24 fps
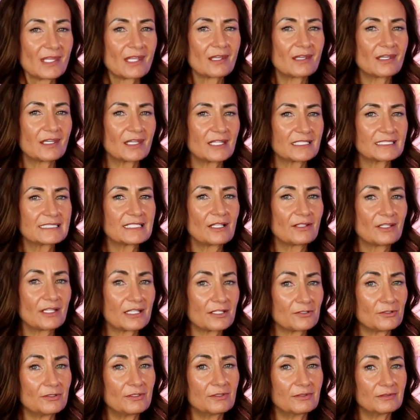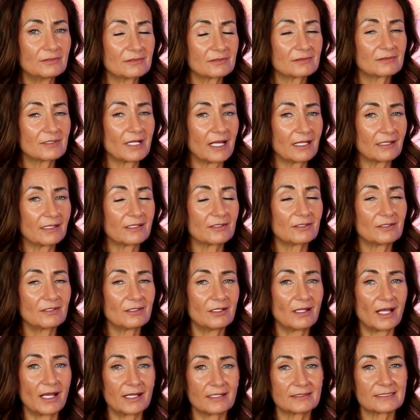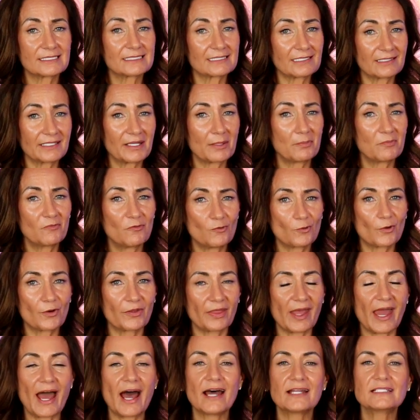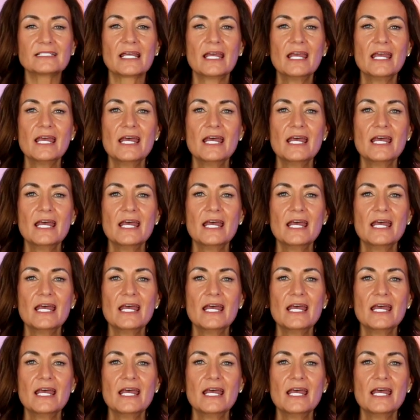it gets a little a little uh, slim for that.